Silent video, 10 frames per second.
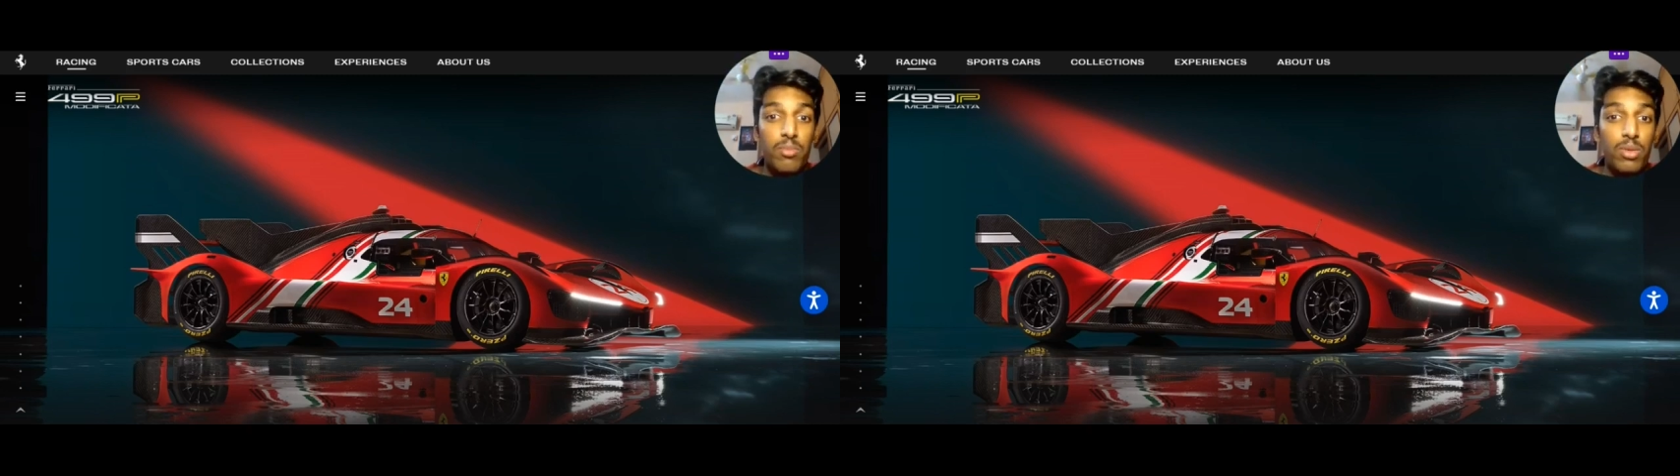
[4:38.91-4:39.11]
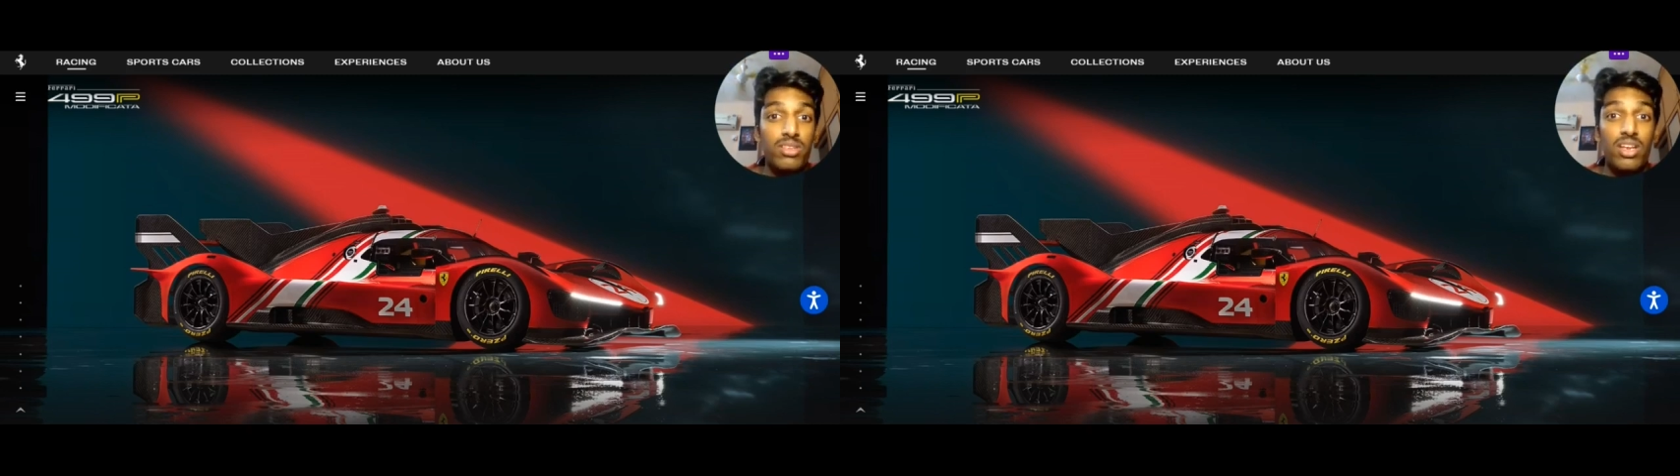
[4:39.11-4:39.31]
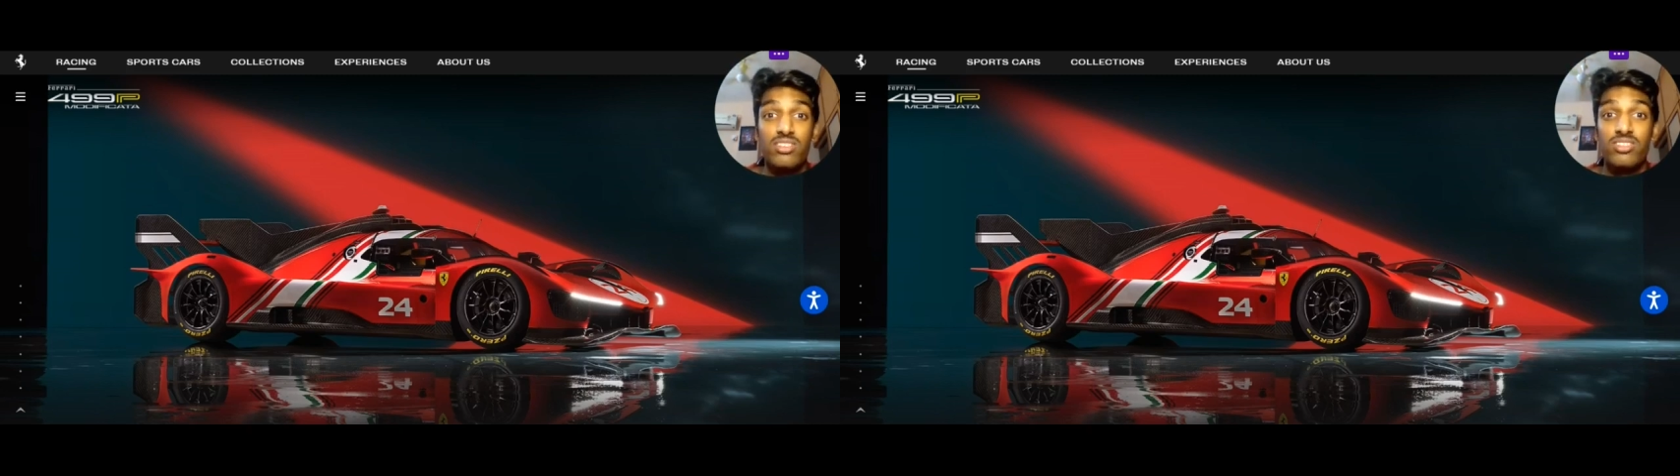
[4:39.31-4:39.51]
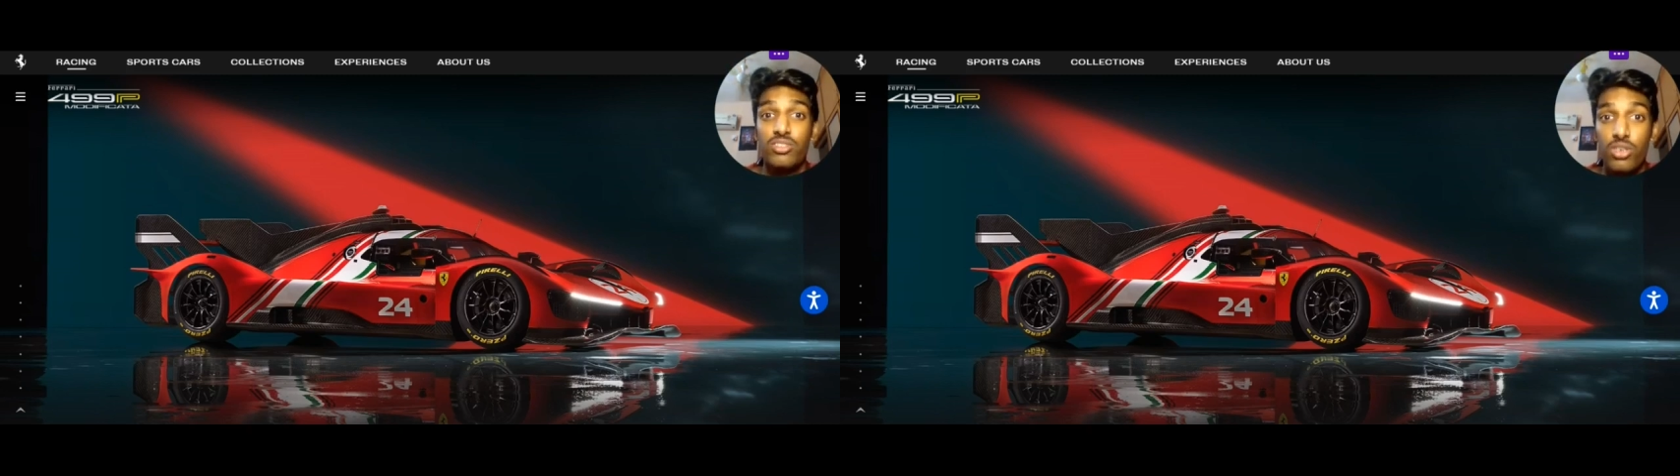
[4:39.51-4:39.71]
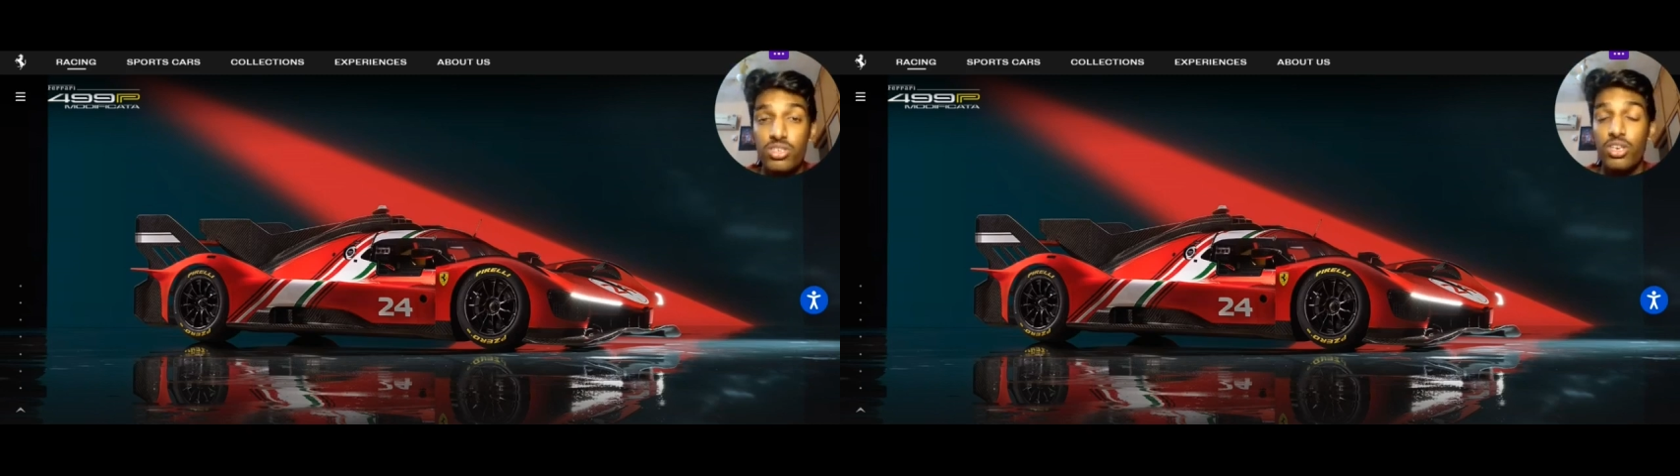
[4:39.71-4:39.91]
I mean, that is
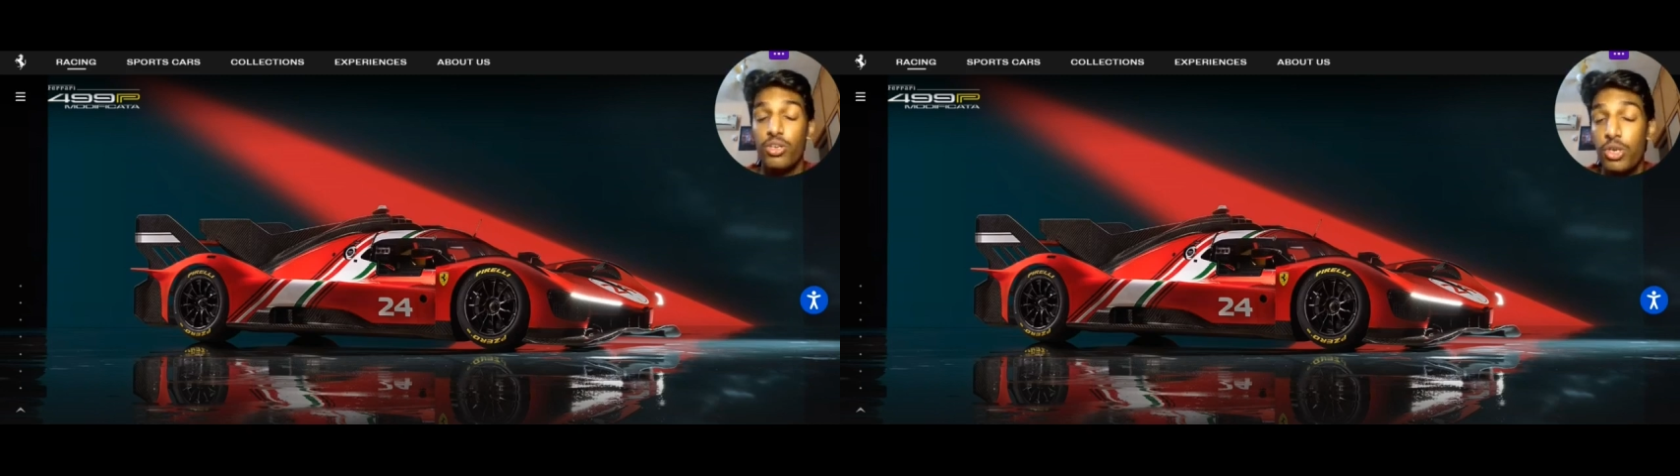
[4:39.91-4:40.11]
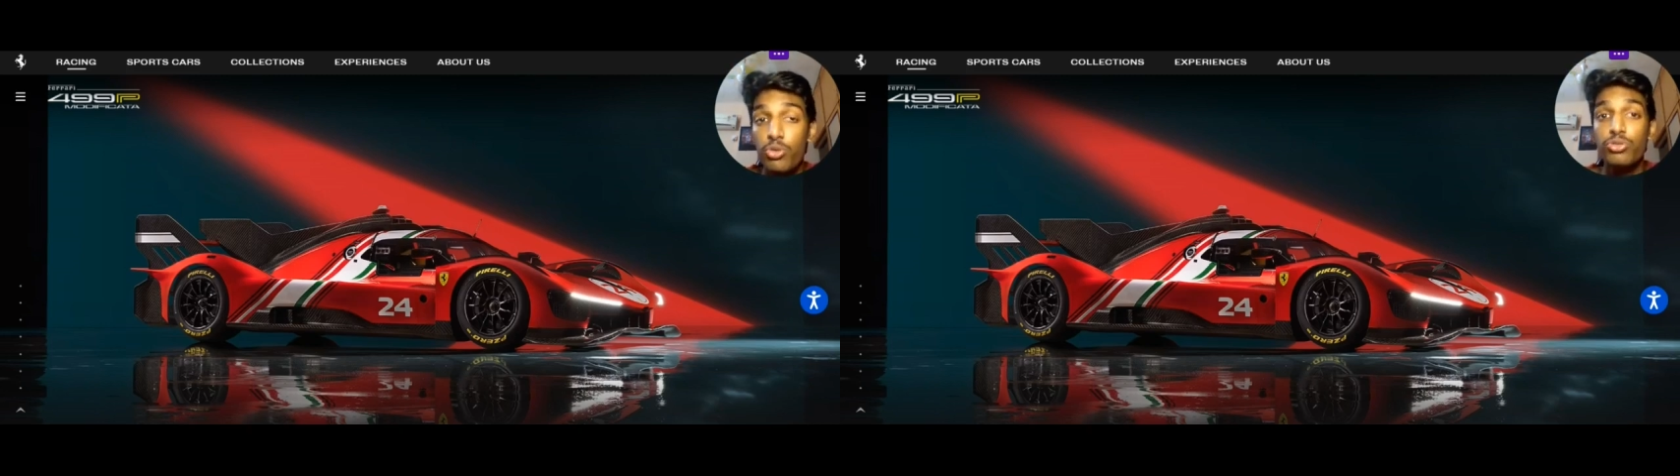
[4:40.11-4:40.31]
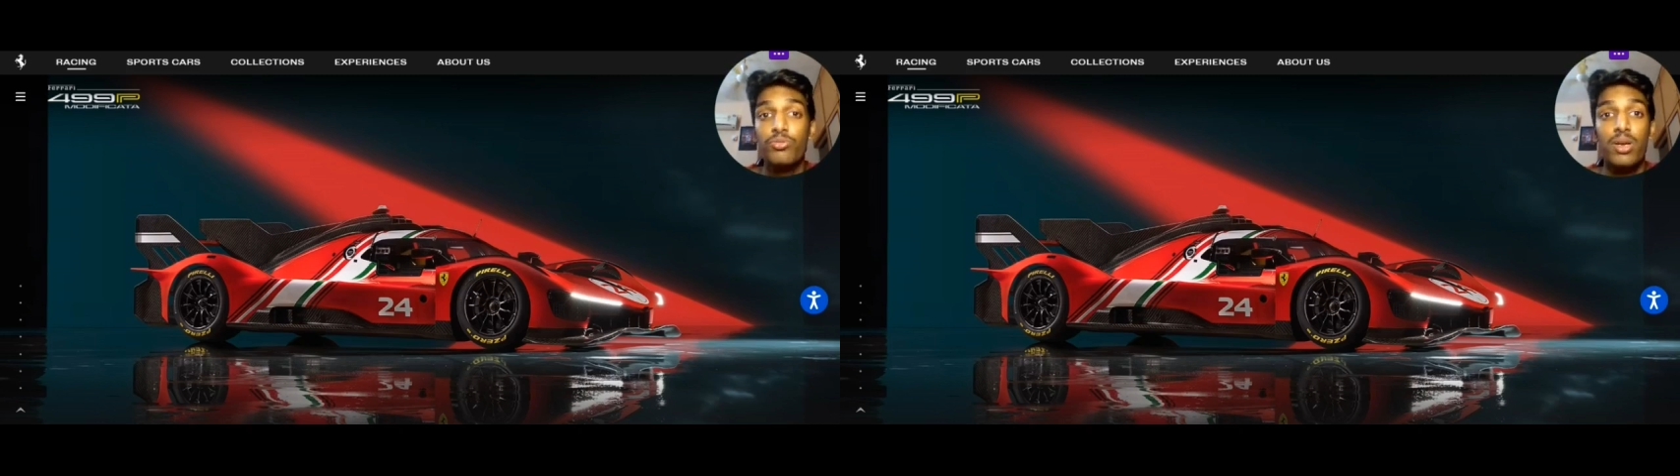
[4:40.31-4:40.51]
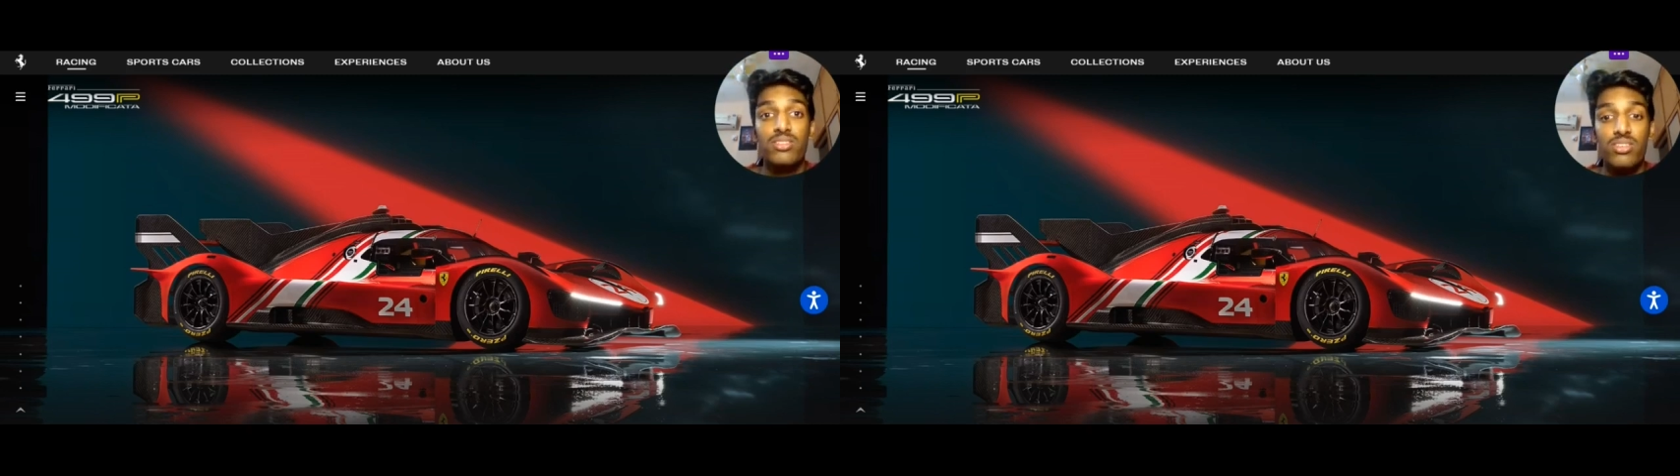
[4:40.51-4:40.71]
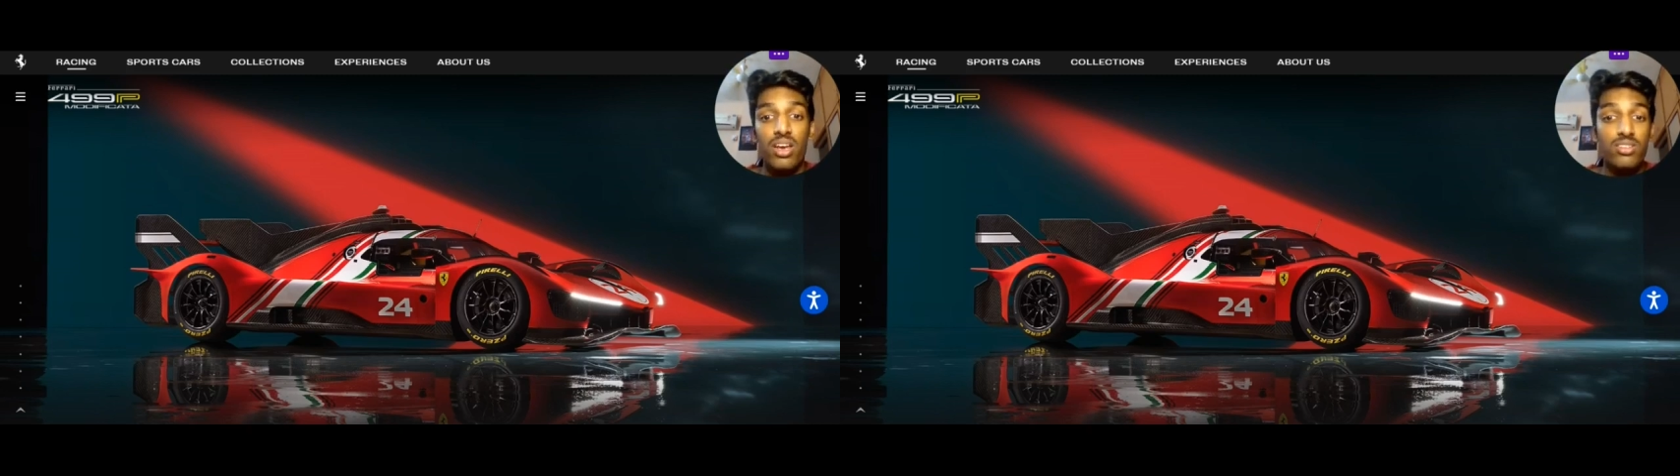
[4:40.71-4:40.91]
such a huge
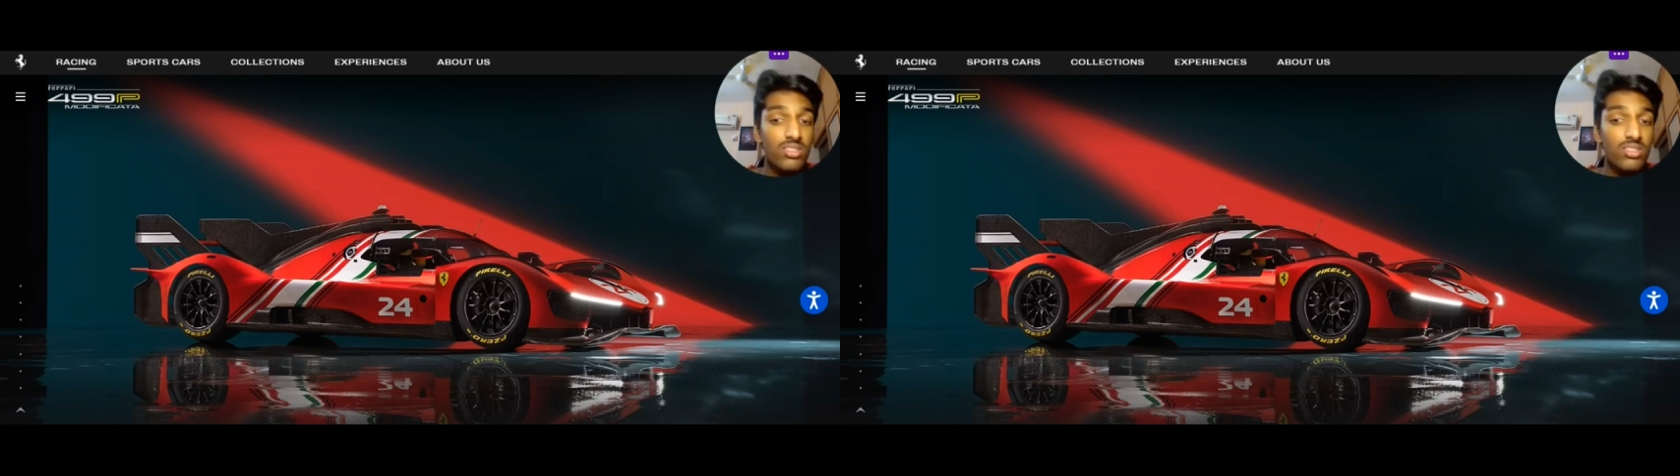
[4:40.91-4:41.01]
price tag.